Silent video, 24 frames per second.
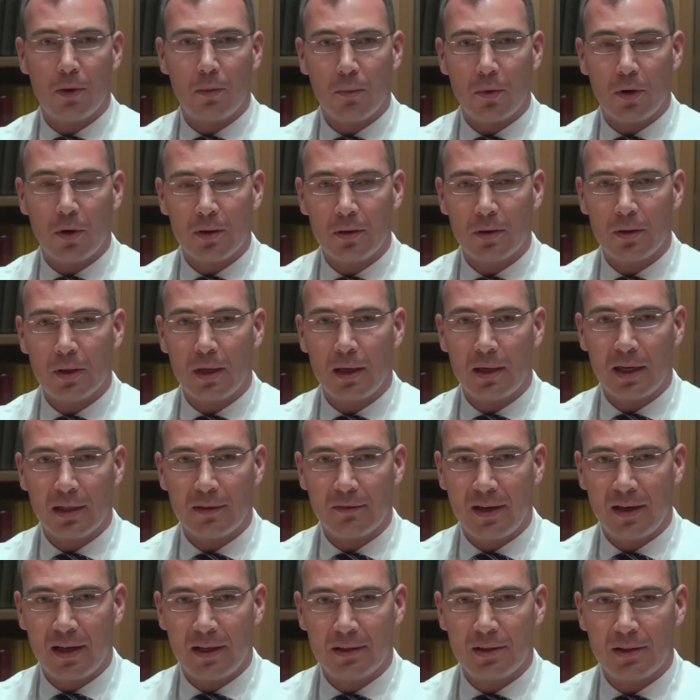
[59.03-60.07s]
one
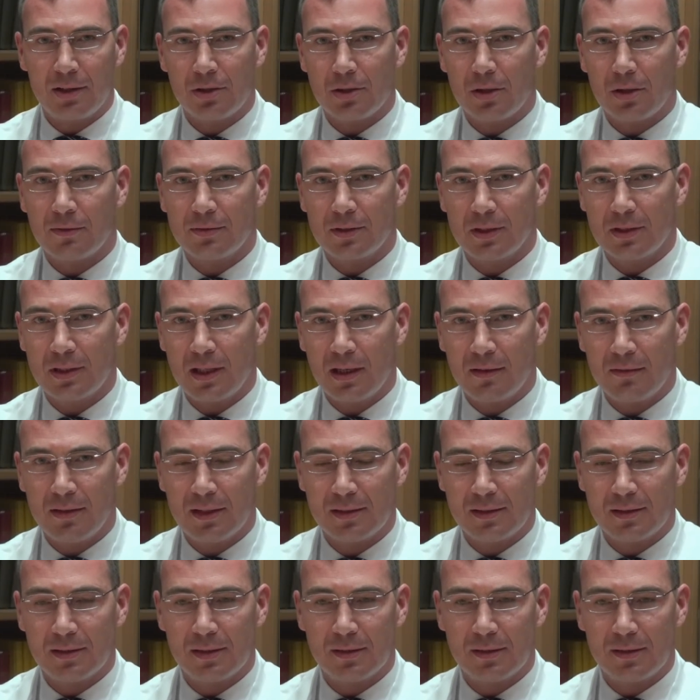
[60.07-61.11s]
advantage of the Navilas
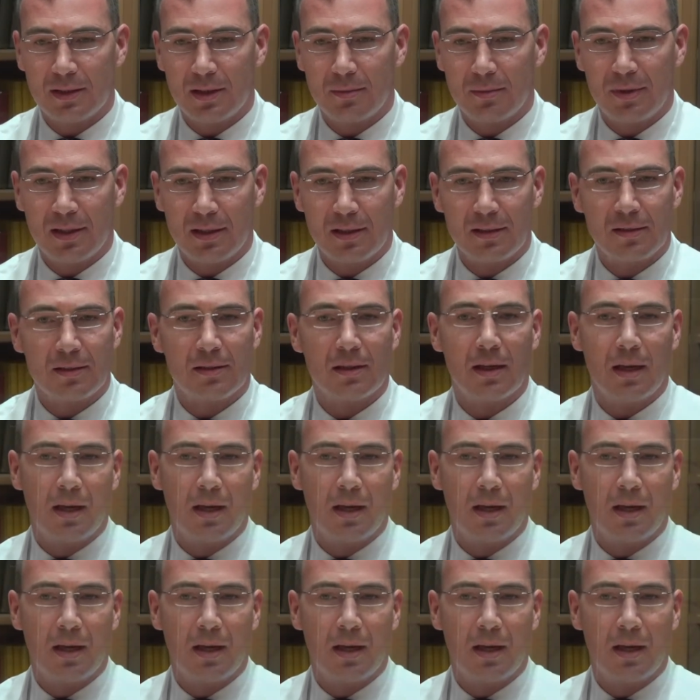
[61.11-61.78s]
system is